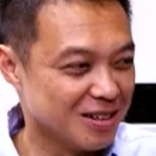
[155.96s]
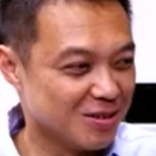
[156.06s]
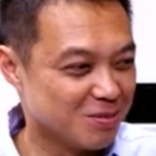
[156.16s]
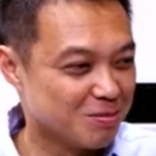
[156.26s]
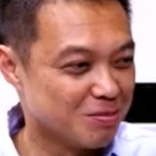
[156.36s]
you
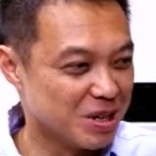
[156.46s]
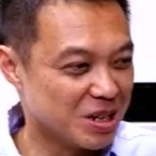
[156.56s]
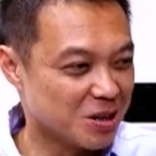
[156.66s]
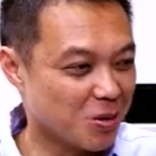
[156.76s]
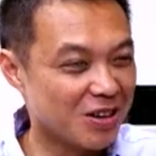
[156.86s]
know
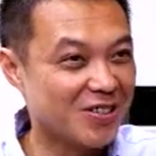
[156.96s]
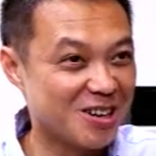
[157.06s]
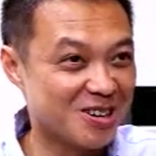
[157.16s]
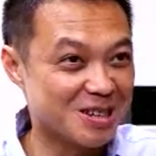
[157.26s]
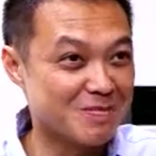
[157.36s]
being a qualified
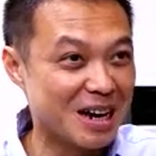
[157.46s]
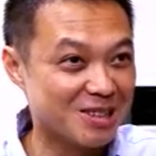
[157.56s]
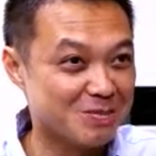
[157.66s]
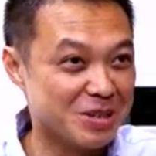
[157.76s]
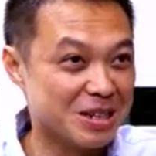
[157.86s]
doctor back
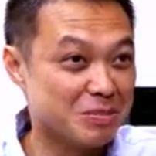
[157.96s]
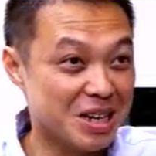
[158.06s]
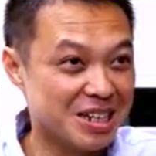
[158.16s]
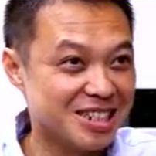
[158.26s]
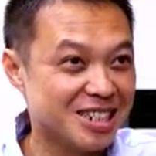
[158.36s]
to being a
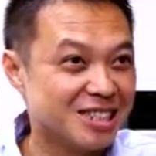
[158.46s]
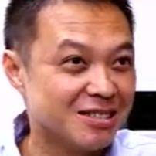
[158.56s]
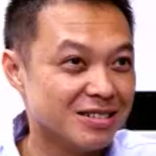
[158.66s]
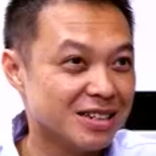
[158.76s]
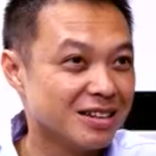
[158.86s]
PhD
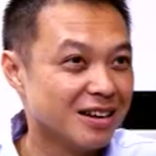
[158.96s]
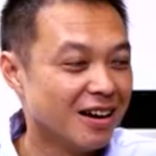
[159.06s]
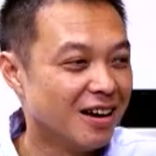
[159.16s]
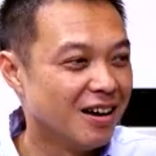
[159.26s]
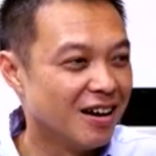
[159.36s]
student,
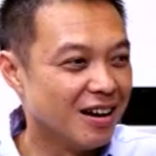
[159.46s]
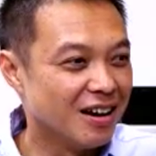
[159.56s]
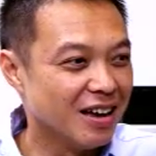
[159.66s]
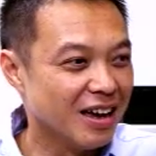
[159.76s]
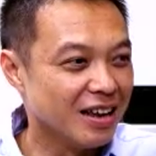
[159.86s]

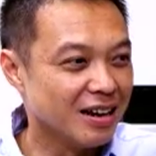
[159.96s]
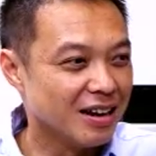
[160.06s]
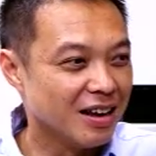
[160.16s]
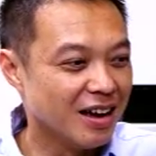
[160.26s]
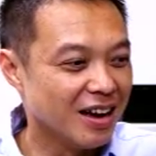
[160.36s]
uh,
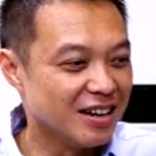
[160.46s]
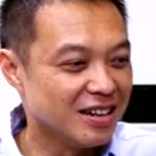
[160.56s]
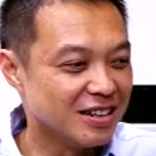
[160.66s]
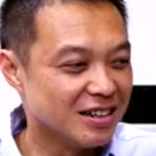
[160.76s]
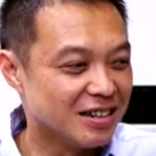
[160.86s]
and
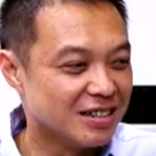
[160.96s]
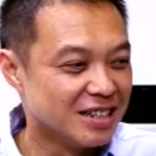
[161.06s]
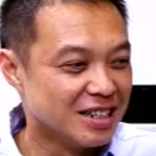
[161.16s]
and uh,